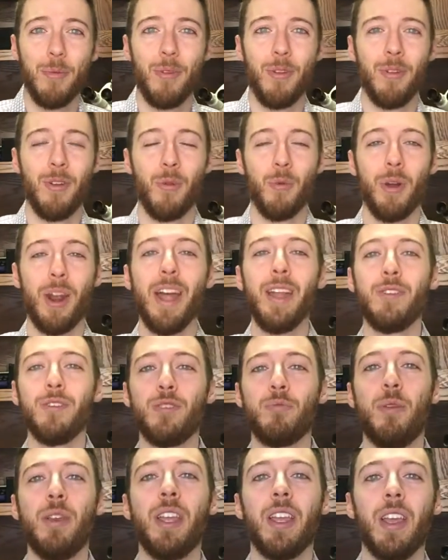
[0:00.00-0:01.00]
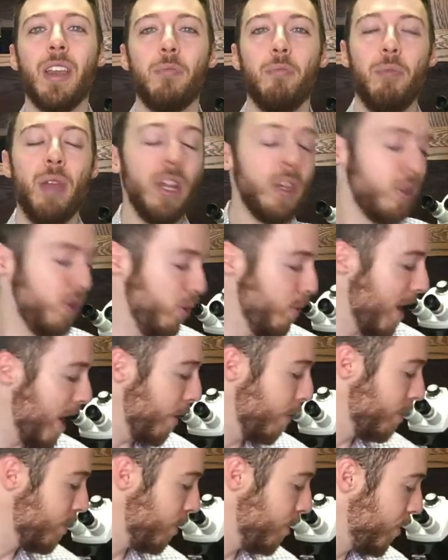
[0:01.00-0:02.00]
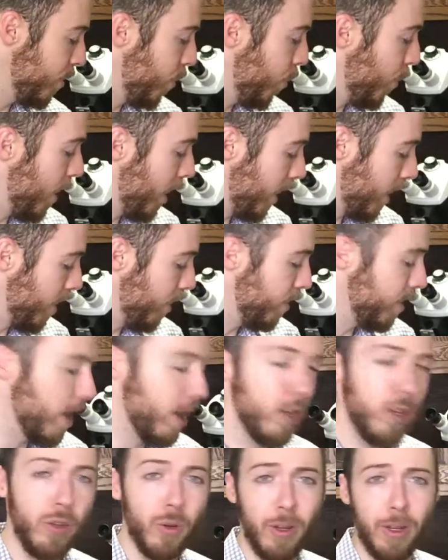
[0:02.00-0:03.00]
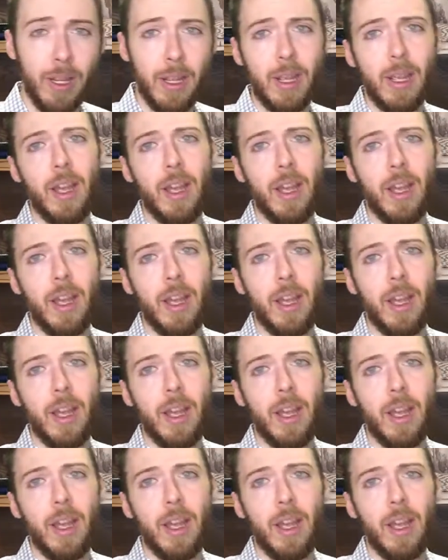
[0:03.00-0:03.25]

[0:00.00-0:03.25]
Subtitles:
What I do is pick 2 hours in your week. Here's how you do it.